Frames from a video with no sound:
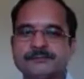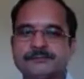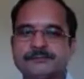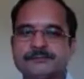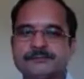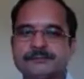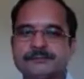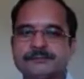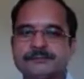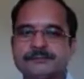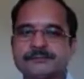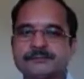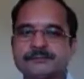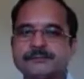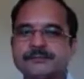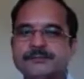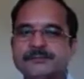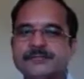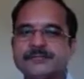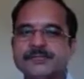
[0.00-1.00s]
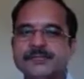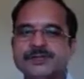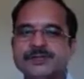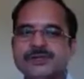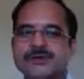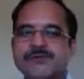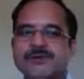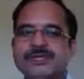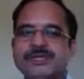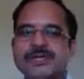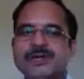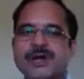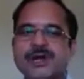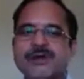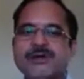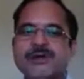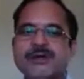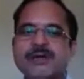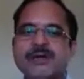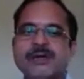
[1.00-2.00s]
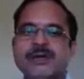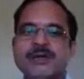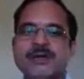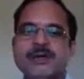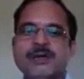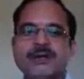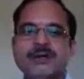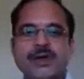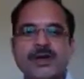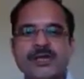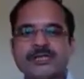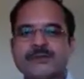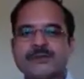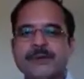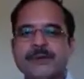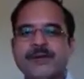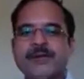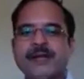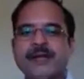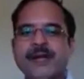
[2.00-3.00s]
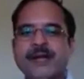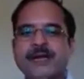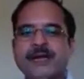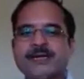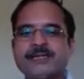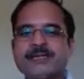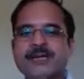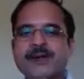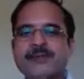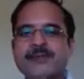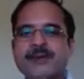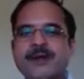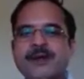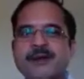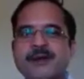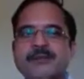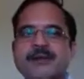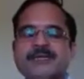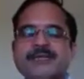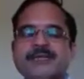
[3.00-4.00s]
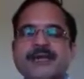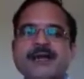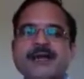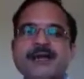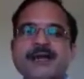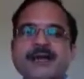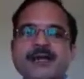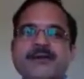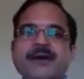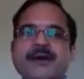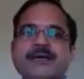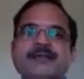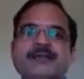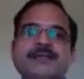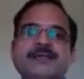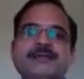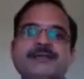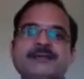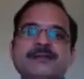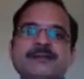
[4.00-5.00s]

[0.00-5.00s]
free and stable measuring devices. Okay, So the